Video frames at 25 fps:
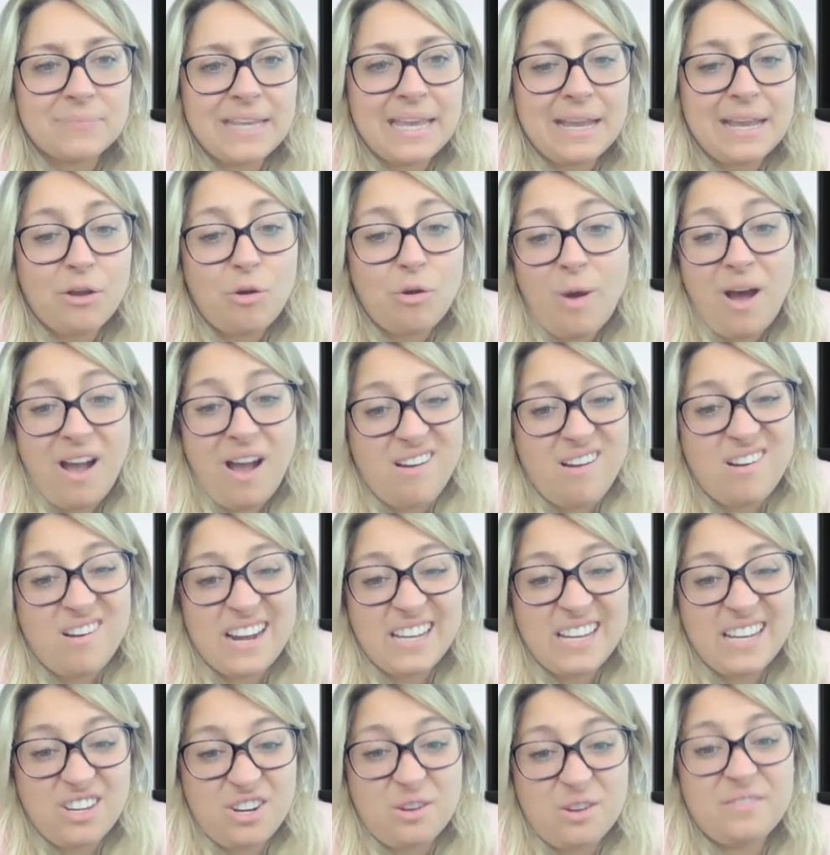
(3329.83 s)

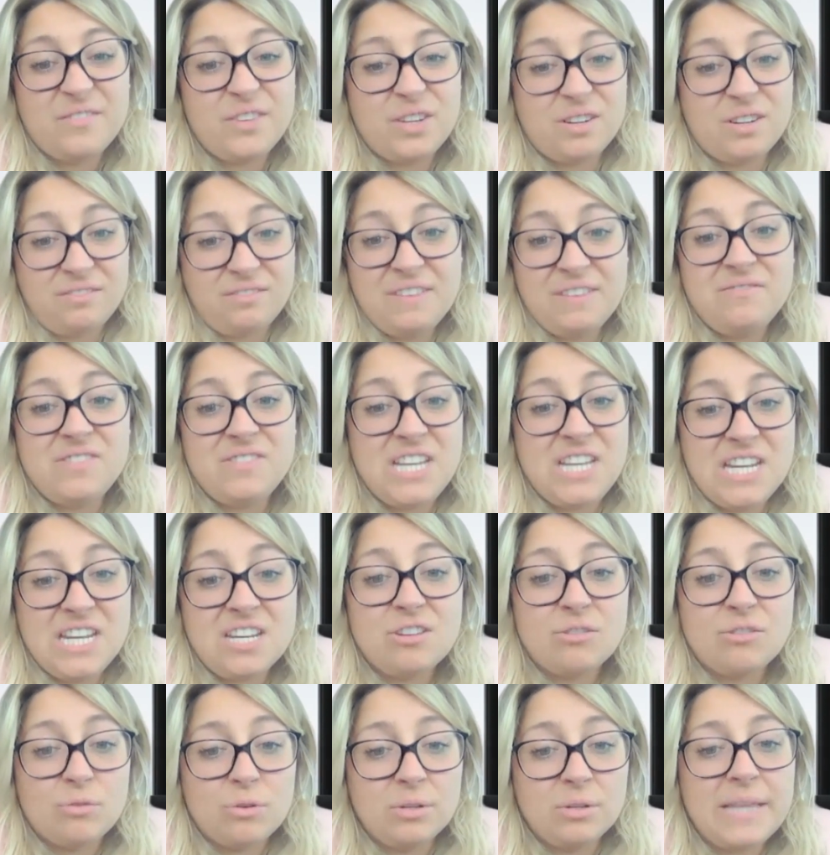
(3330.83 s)
inquiring, if your
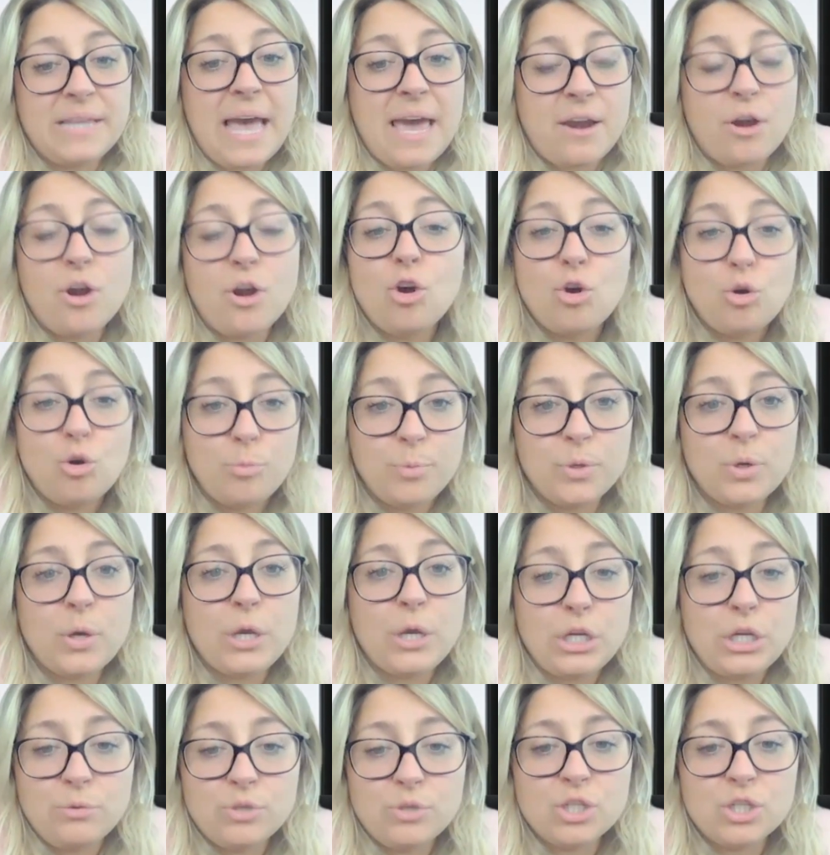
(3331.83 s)
15-year-old had an
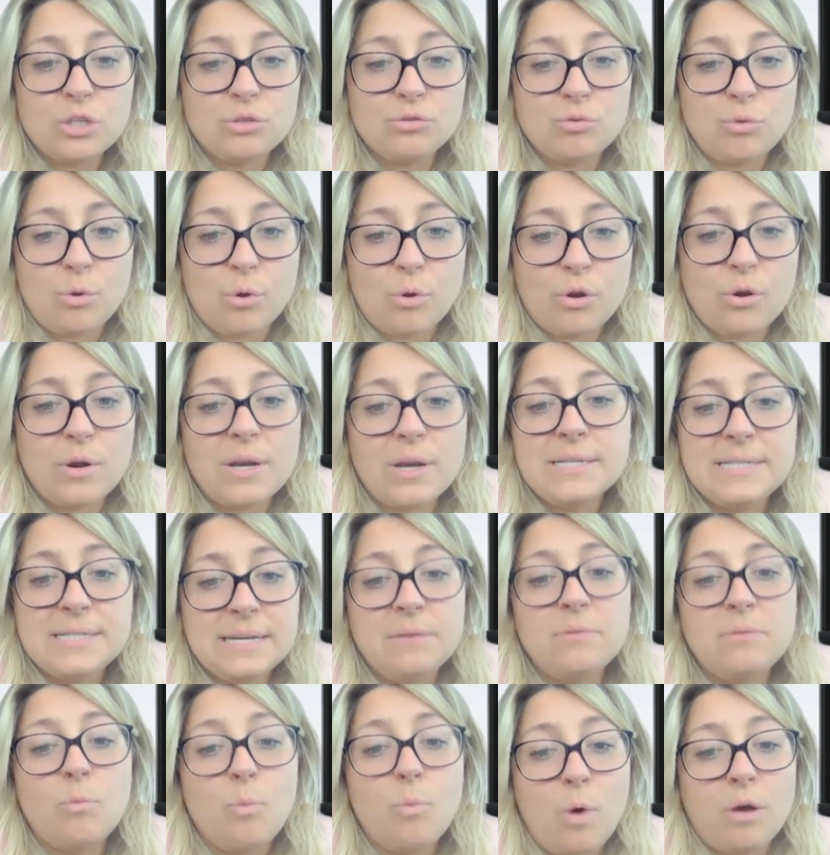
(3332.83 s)
opioid use disorder and
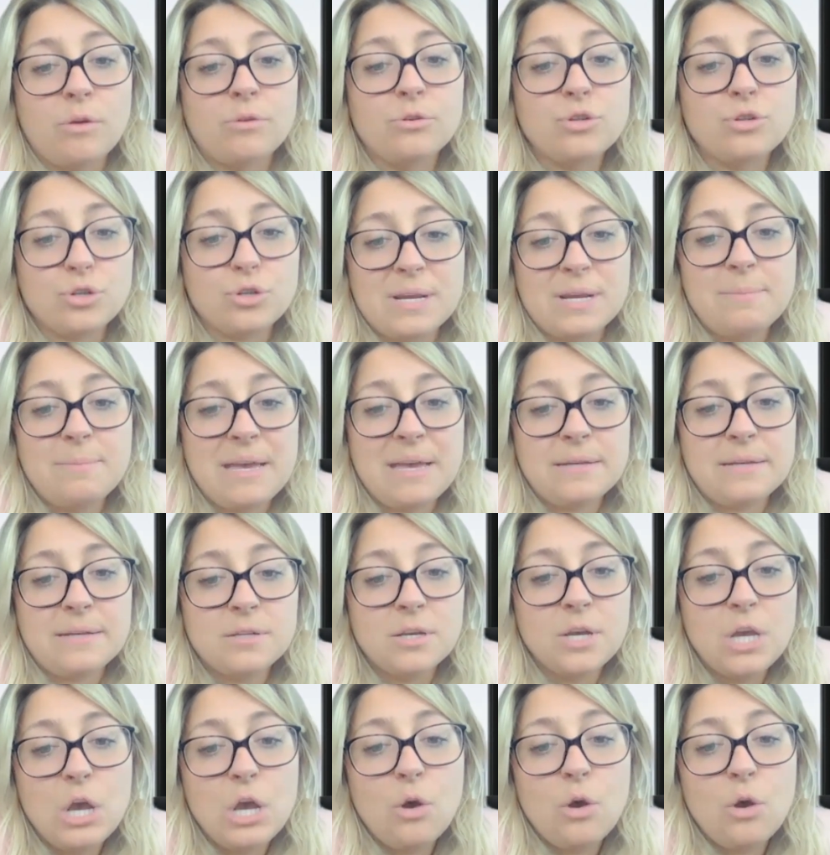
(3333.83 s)
didn't want treatment,